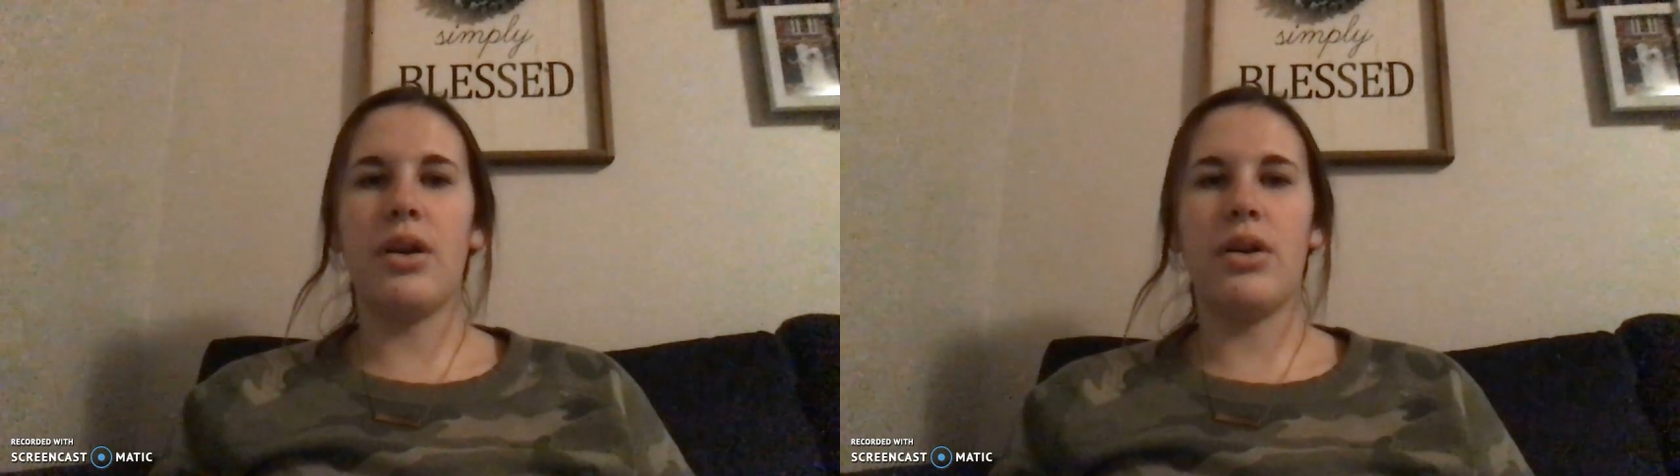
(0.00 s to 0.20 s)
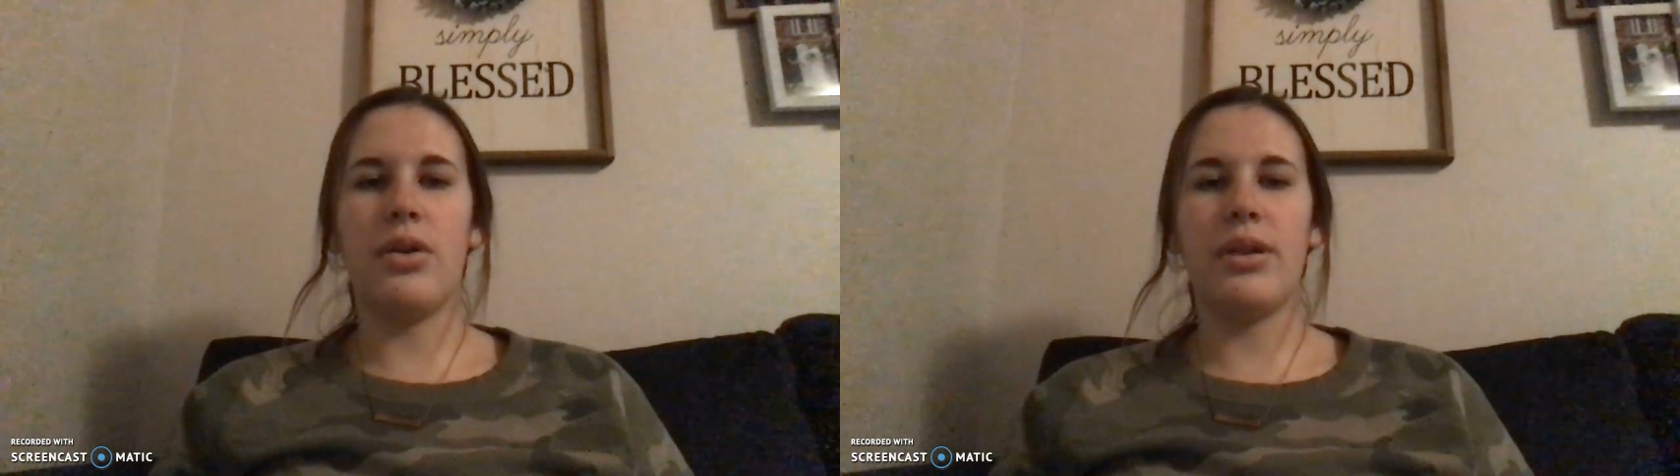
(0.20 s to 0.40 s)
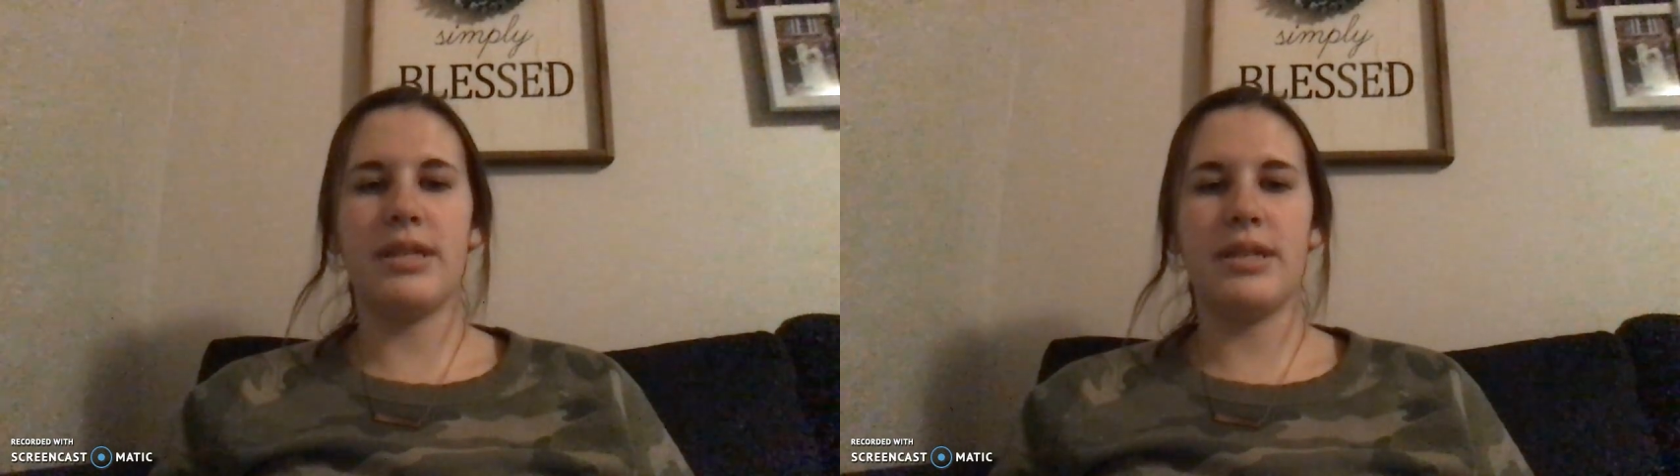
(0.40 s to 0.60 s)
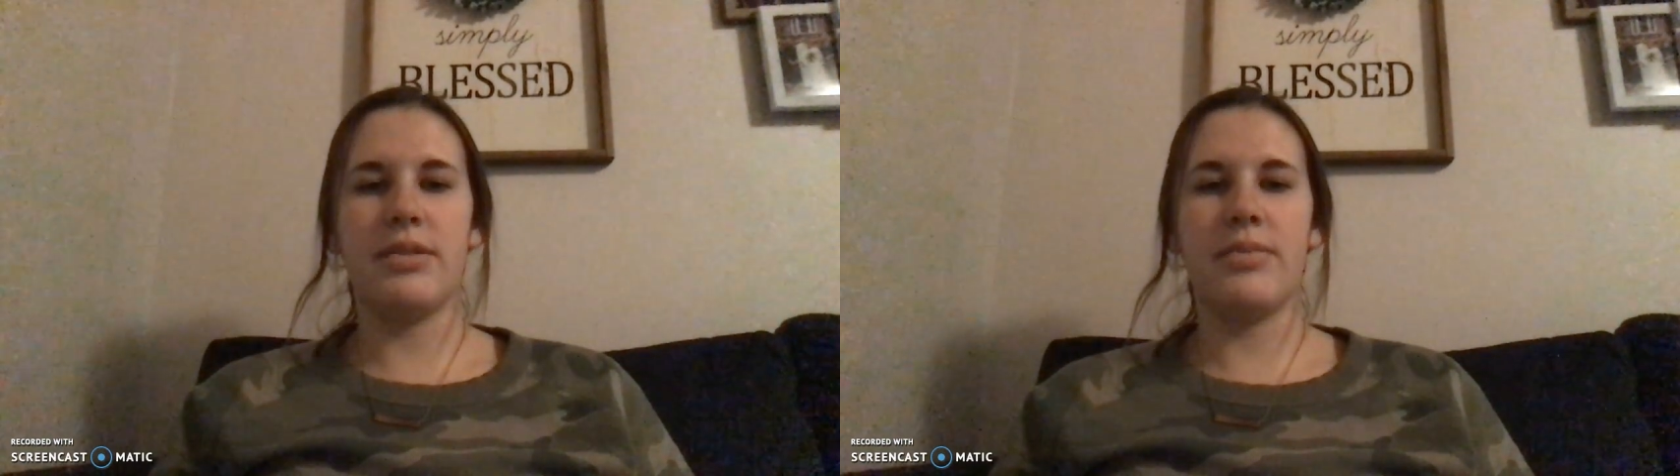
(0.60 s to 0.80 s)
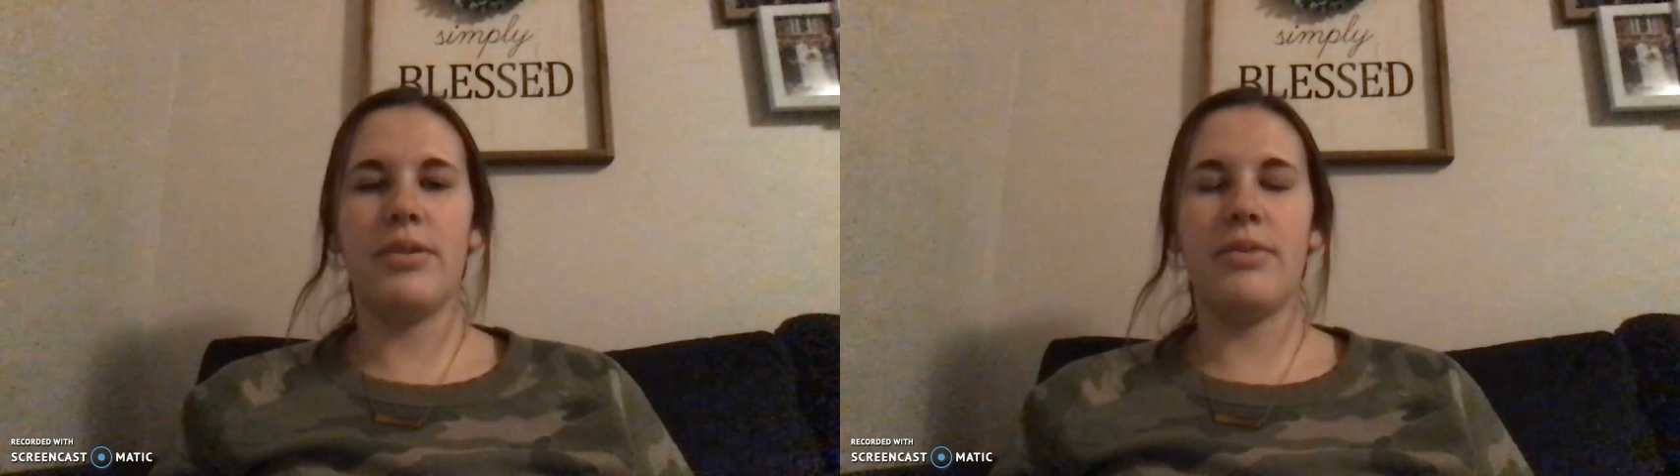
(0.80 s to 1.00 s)
are going to
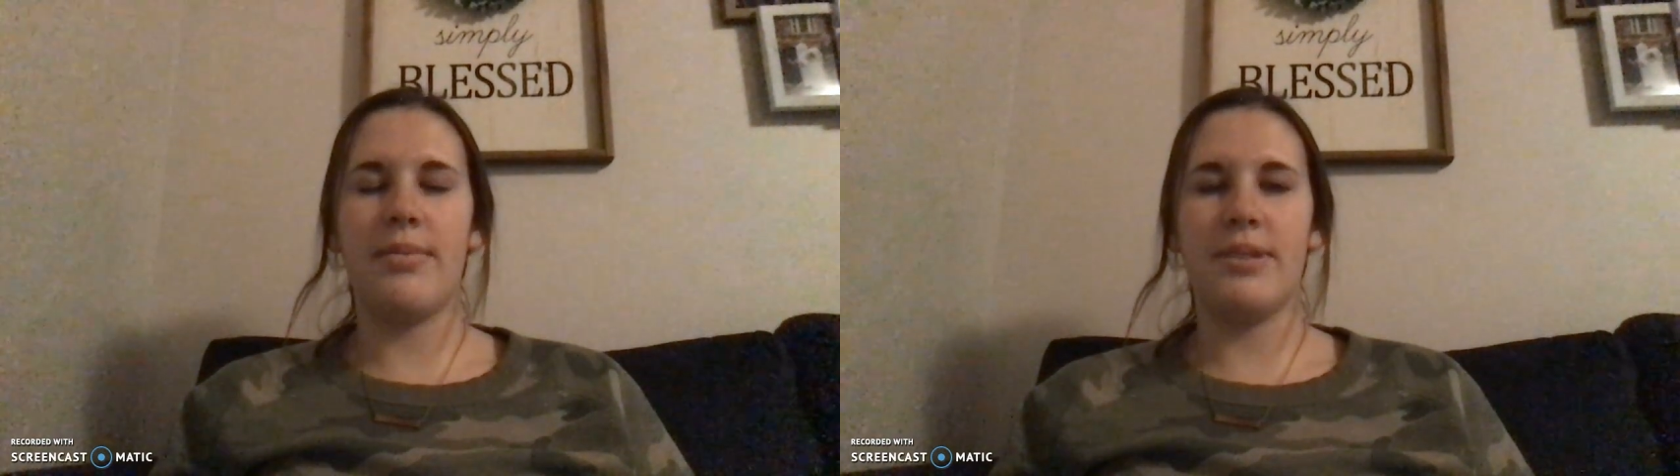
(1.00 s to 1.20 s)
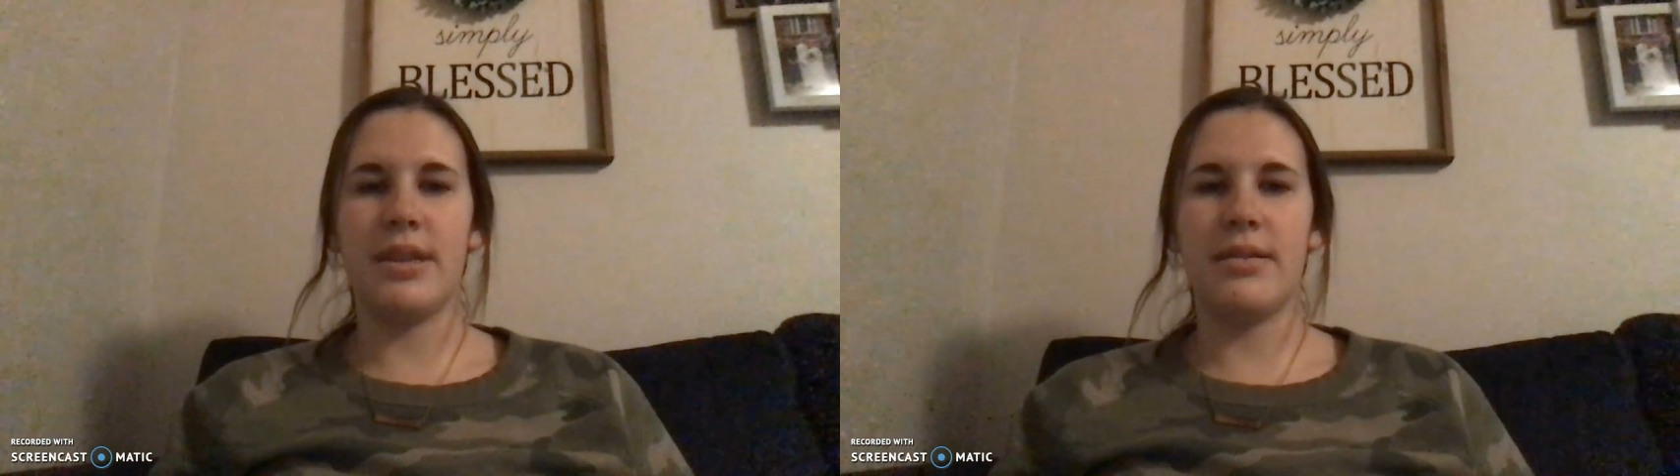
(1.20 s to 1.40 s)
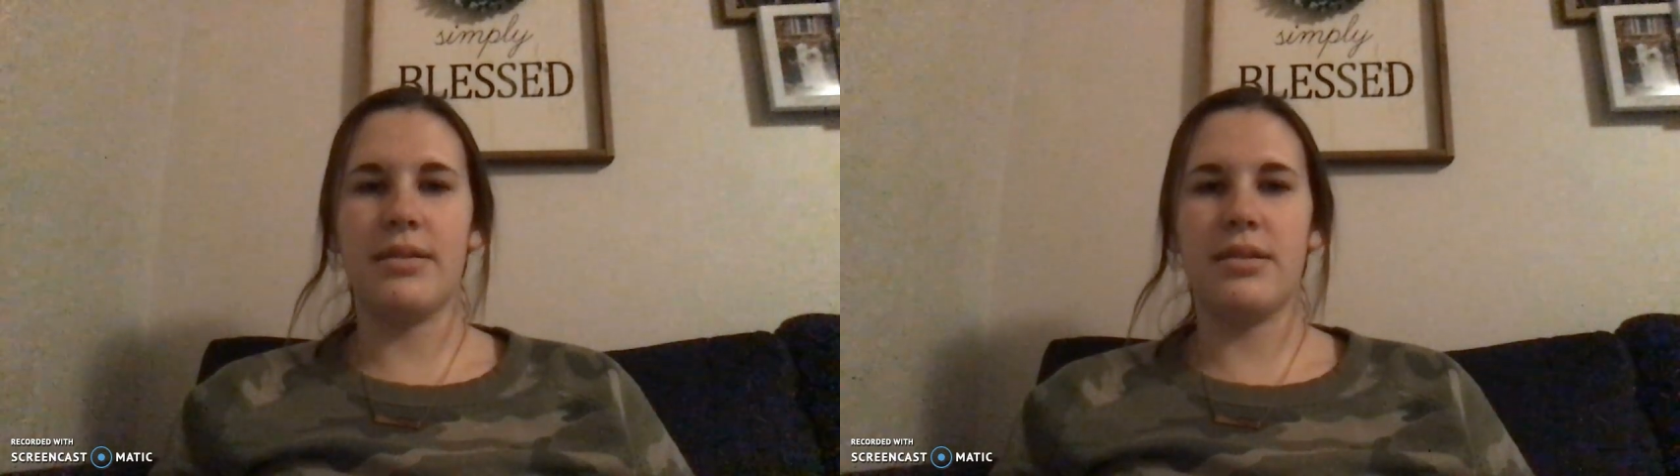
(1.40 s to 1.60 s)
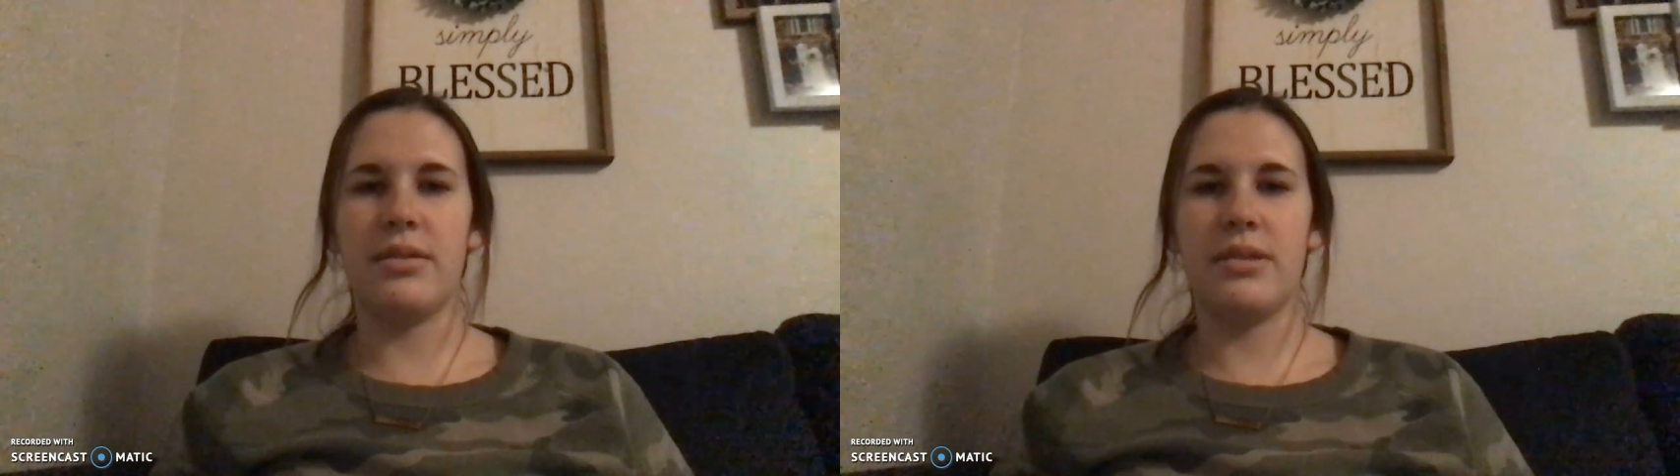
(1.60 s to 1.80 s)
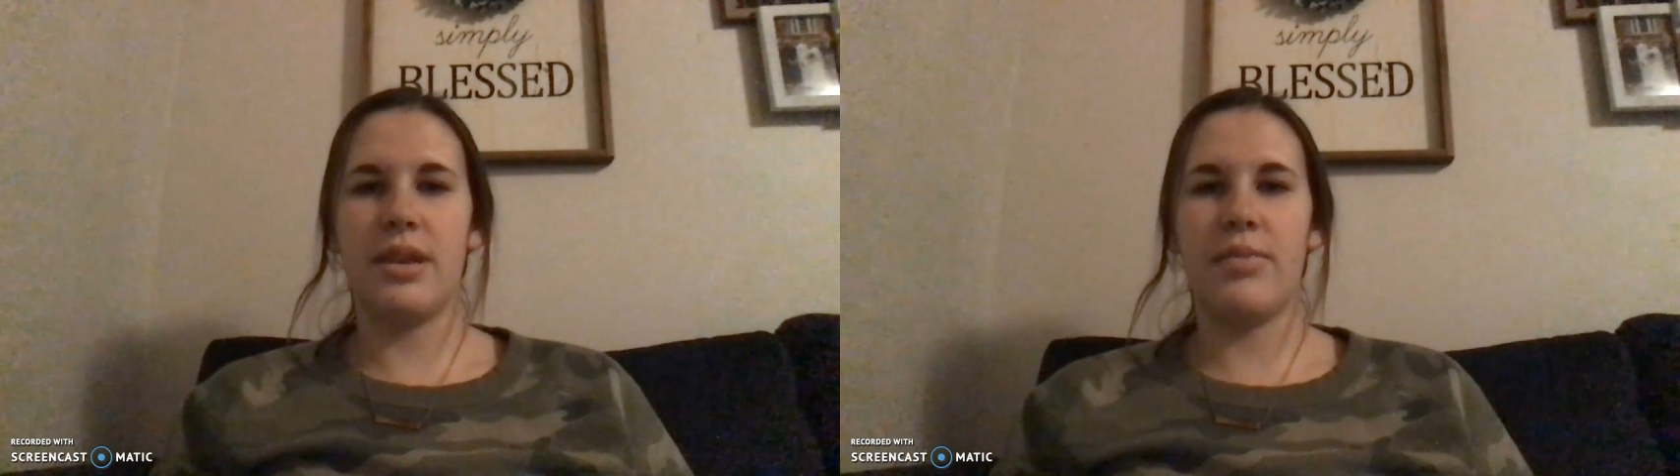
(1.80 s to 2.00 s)
still be represented in
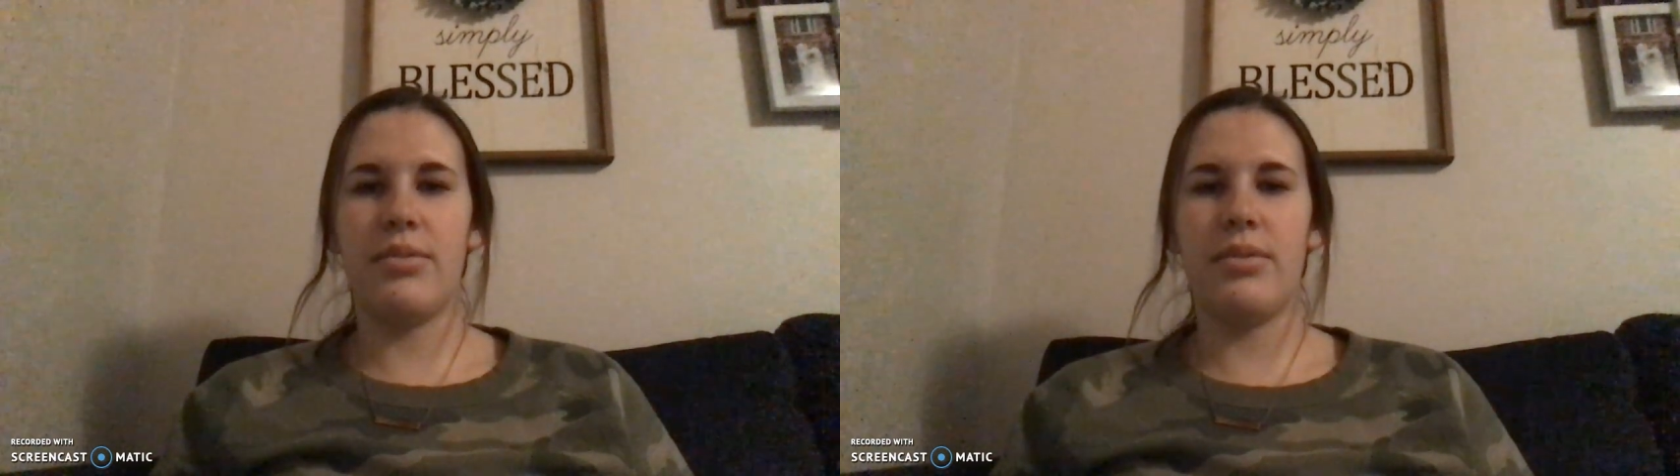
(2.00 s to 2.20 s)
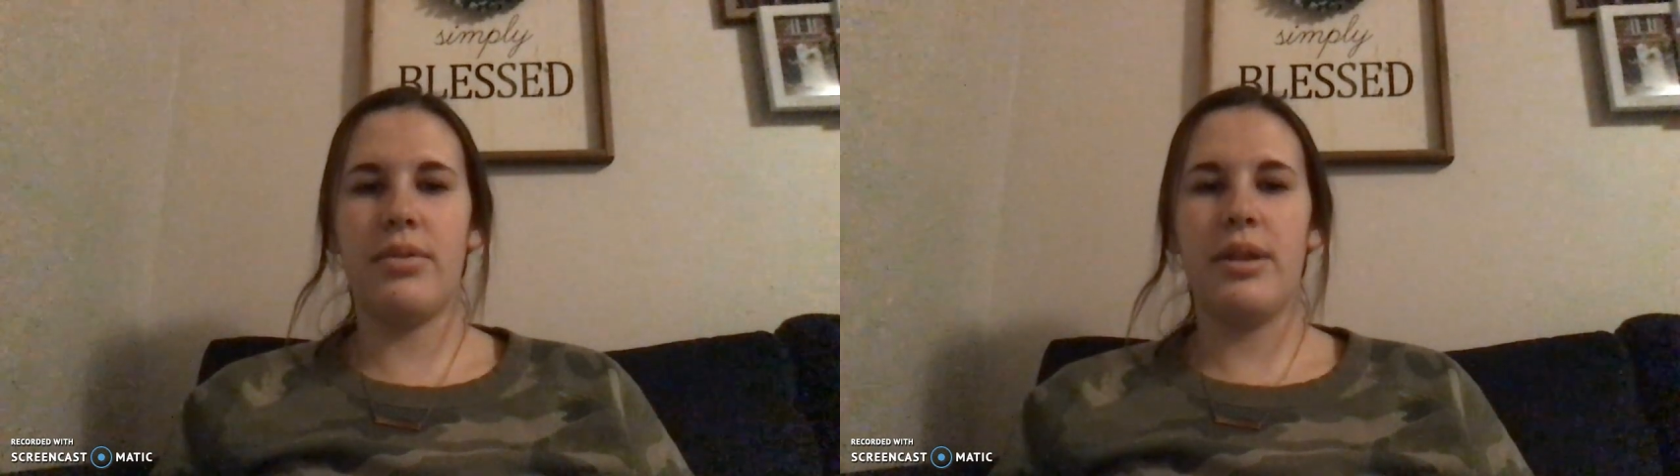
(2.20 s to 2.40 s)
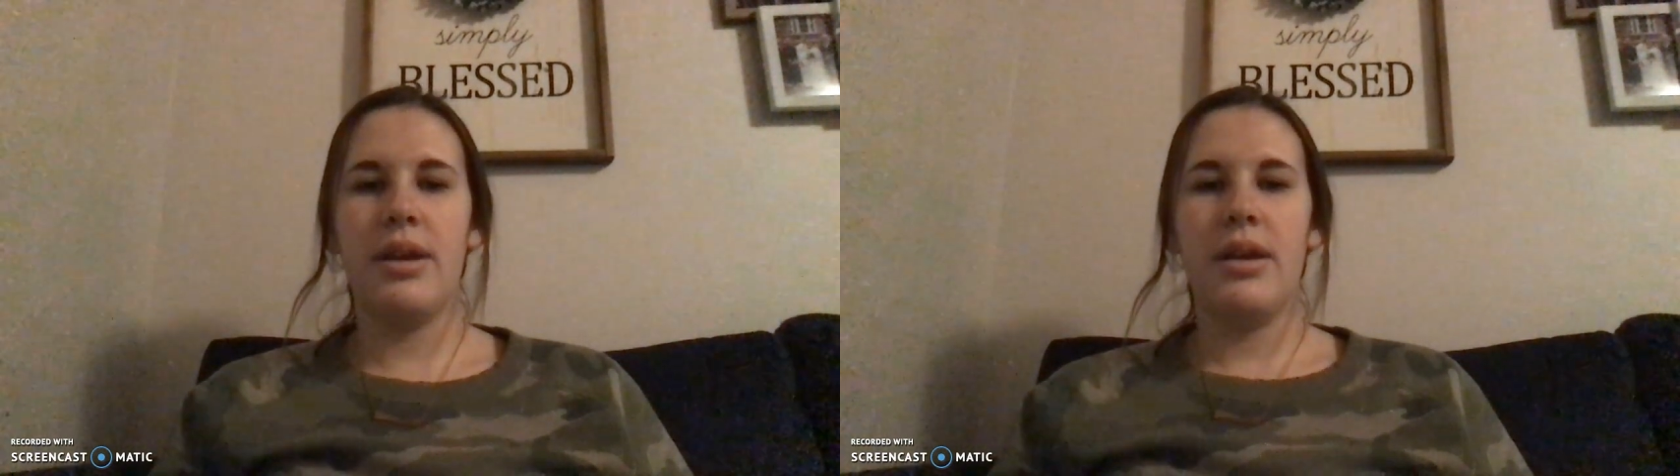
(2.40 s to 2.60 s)
your sample.